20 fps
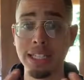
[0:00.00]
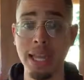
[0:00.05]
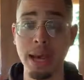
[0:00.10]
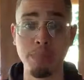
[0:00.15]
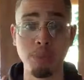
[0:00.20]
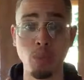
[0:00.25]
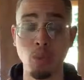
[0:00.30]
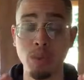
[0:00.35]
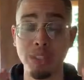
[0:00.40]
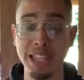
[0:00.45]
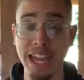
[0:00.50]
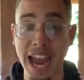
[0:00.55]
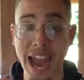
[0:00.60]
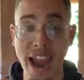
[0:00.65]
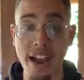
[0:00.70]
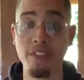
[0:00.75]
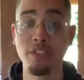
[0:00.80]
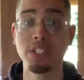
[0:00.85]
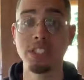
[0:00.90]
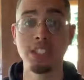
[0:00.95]
depth with
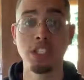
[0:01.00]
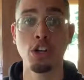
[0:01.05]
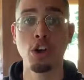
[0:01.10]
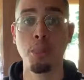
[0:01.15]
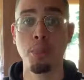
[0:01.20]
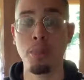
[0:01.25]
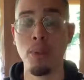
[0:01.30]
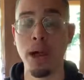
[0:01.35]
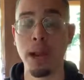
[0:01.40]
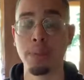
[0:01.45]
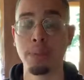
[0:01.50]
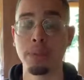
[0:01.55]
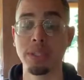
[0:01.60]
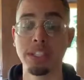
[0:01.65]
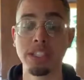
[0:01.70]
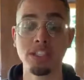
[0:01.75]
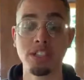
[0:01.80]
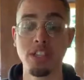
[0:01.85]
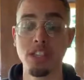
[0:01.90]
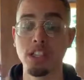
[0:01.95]
every single product,
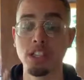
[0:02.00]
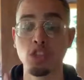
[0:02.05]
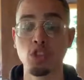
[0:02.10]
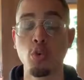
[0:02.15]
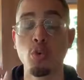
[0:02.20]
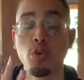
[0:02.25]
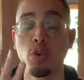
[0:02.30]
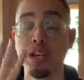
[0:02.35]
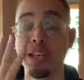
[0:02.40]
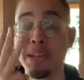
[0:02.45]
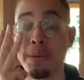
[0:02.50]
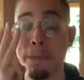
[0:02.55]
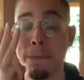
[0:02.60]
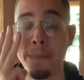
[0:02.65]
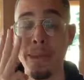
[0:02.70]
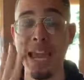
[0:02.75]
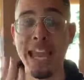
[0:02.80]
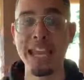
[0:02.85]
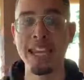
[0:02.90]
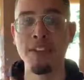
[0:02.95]
but these are the three
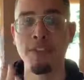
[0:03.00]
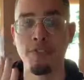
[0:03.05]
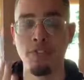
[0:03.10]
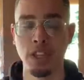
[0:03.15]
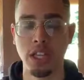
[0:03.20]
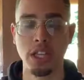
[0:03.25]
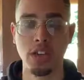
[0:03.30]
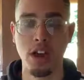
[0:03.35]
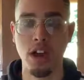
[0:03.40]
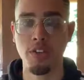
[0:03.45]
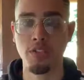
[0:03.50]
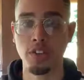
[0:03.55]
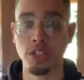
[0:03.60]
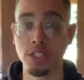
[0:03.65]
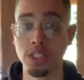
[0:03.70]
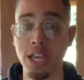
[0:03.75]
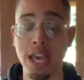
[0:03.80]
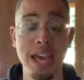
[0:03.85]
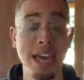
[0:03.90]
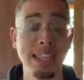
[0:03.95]
main affiliate
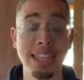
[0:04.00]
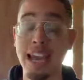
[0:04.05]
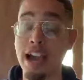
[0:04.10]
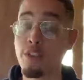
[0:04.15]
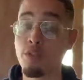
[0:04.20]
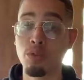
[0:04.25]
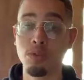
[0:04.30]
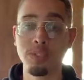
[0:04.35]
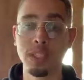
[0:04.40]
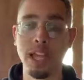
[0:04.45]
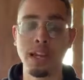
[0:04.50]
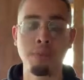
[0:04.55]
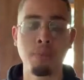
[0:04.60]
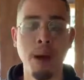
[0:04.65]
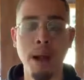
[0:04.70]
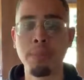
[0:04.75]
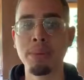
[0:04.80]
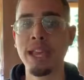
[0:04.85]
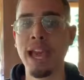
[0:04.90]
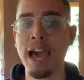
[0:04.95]
offers. They have, they
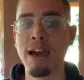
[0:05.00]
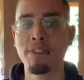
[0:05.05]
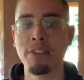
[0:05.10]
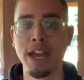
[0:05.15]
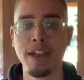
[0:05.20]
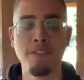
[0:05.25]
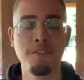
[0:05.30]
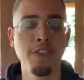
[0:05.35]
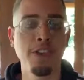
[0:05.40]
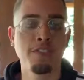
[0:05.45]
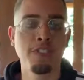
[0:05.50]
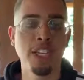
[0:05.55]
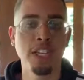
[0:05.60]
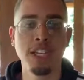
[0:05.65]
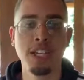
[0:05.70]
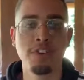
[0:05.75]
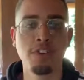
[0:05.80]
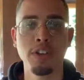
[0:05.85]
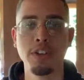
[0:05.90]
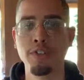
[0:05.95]
probably have like
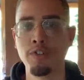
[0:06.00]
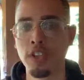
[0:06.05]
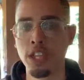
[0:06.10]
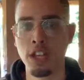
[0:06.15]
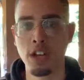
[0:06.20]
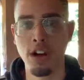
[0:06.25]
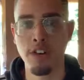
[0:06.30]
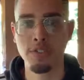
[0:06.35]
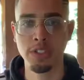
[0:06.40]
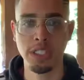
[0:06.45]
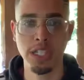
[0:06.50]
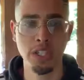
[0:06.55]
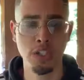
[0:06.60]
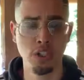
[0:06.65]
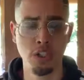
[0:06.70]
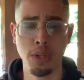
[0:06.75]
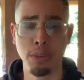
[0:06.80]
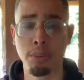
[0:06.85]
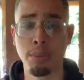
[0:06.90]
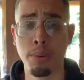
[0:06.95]
fifteen different affiliate offers
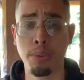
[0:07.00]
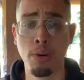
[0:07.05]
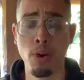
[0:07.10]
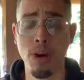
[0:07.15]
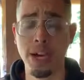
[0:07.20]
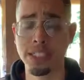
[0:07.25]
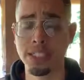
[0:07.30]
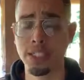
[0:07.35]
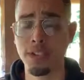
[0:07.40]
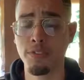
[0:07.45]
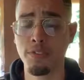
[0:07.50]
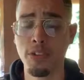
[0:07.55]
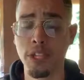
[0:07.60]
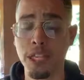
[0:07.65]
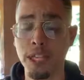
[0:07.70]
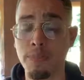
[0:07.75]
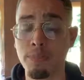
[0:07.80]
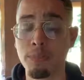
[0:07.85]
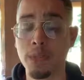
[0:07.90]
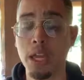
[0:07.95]
that you can promote as an
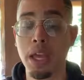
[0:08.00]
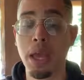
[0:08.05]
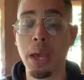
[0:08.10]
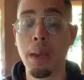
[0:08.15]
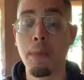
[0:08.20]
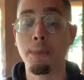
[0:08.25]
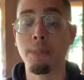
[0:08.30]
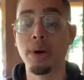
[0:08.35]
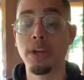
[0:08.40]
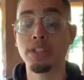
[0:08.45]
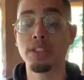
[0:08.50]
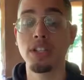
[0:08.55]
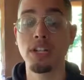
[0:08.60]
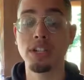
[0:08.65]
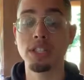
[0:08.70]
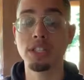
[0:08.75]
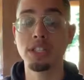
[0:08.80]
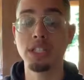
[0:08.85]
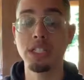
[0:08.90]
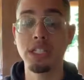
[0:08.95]
affiliate. But
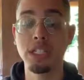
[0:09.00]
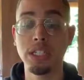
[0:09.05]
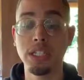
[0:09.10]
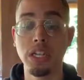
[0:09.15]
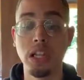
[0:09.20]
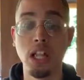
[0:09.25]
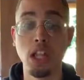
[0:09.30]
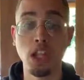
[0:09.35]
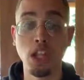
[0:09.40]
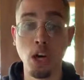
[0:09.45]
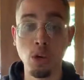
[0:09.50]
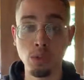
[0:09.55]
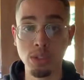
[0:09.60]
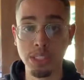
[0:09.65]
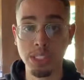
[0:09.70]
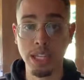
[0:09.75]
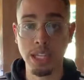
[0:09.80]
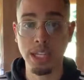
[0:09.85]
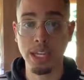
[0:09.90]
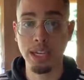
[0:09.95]
there's the low
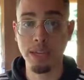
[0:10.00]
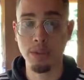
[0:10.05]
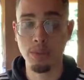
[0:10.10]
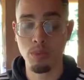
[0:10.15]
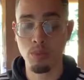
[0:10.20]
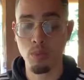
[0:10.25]
ticket,